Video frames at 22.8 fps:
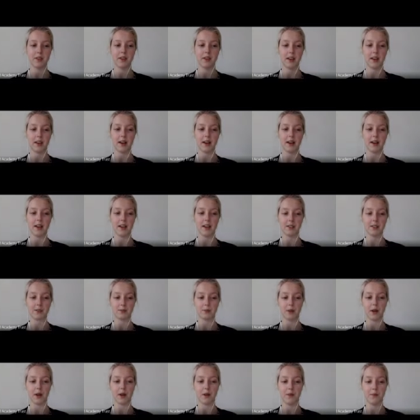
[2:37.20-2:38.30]
uh, as
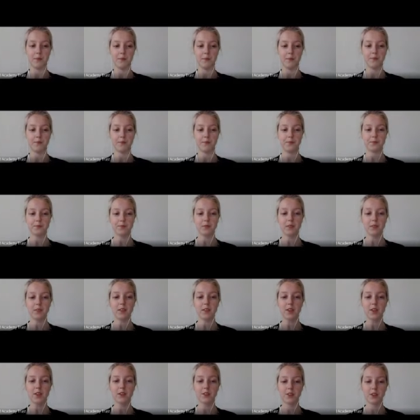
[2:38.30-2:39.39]
well.
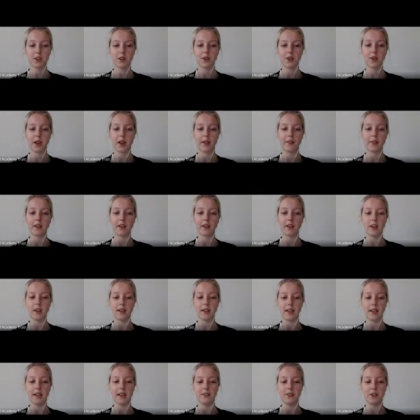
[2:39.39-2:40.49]
So, and then
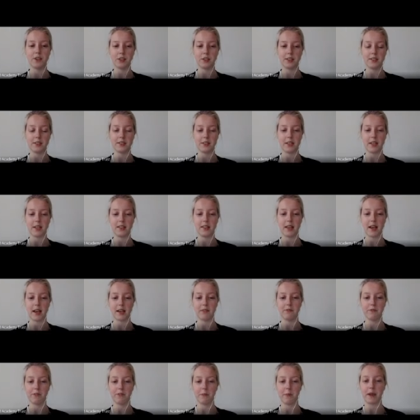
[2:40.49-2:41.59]
again, you can see that
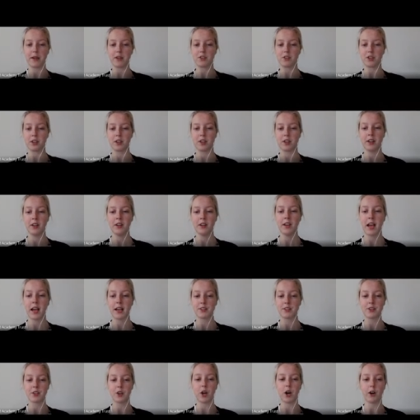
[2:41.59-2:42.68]
information
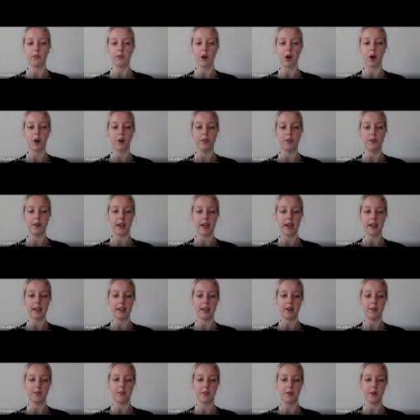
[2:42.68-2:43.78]
as you hover over any
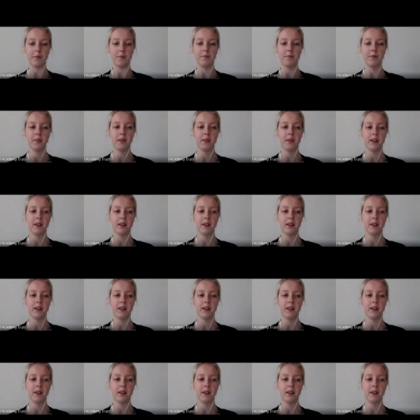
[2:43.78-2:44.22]
of them.